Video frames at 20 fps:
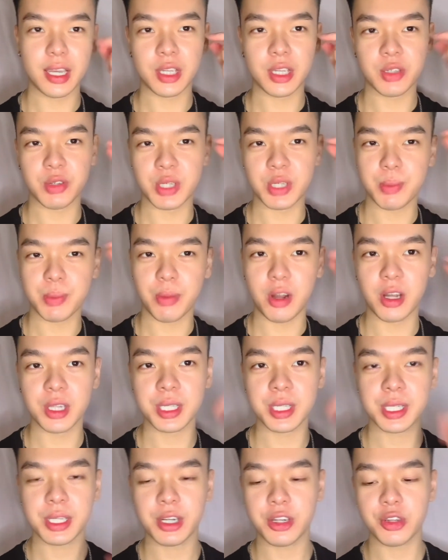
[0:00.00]
spots
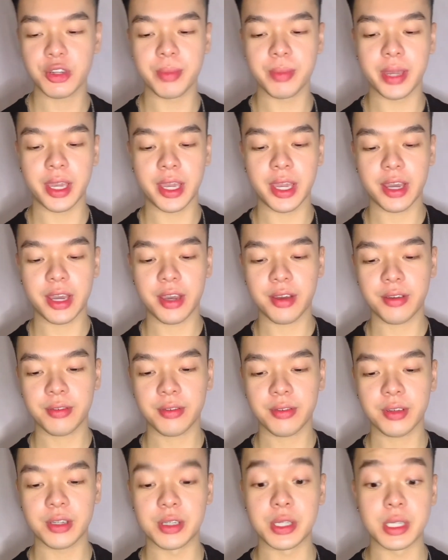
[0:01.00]
there you may have,
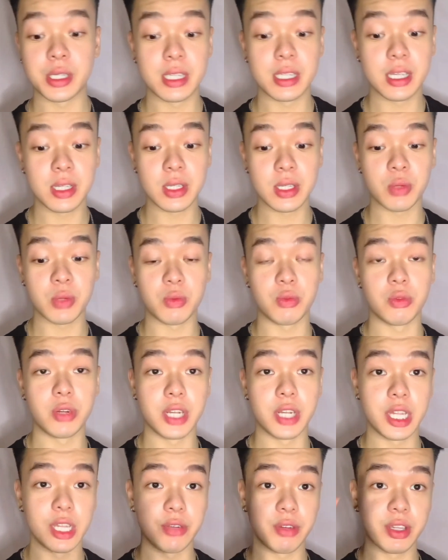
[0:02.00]
because this is
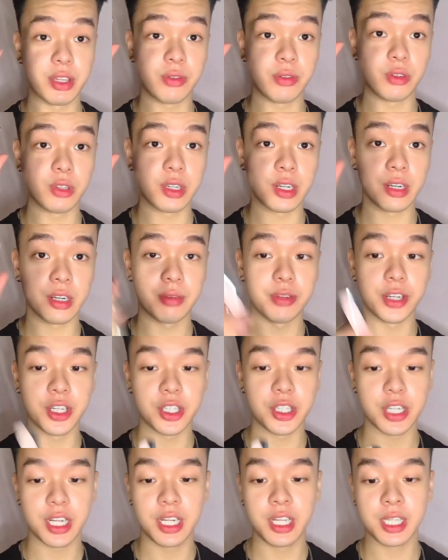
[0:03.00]
really, really full coverage,
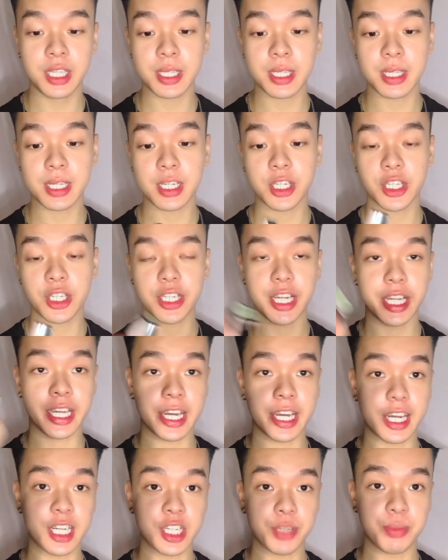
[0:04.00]
and this is in the shade
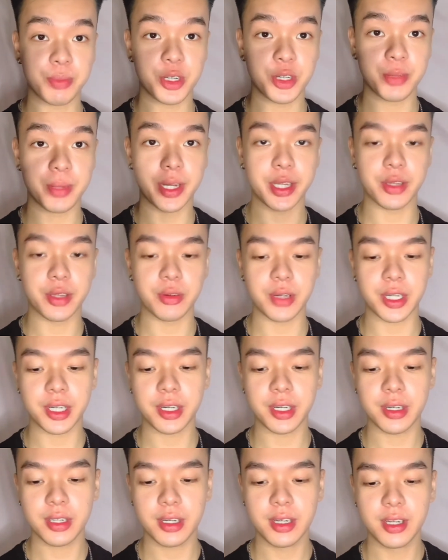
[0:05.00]
Cashmere, by the way.
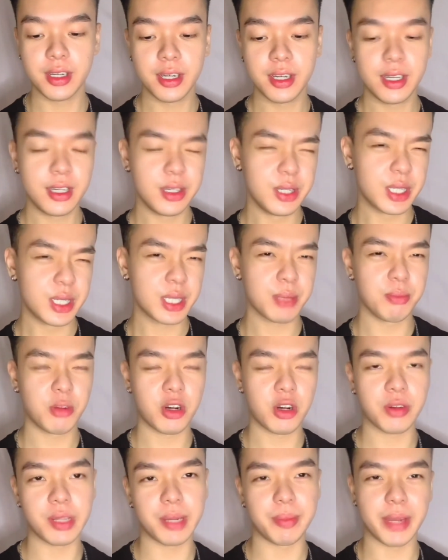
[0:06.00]
It's more
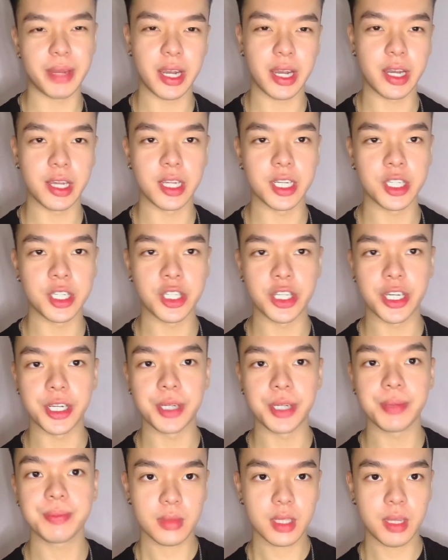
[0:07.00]
like my highlight shade.
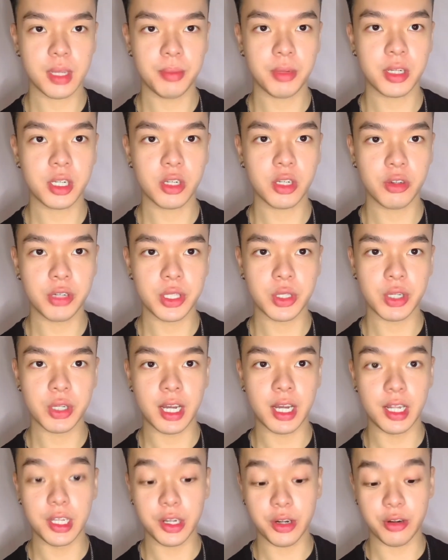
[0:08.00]
I'm gonna go into
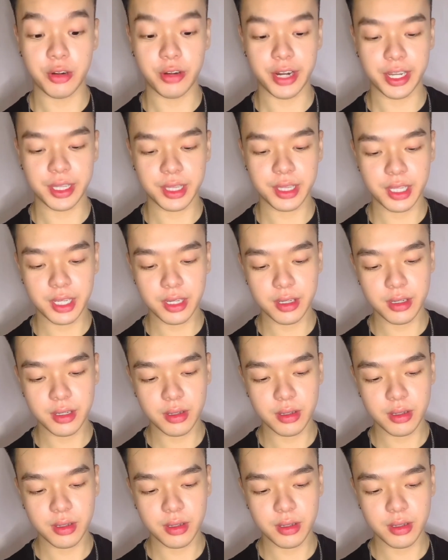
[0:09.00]
color correcting,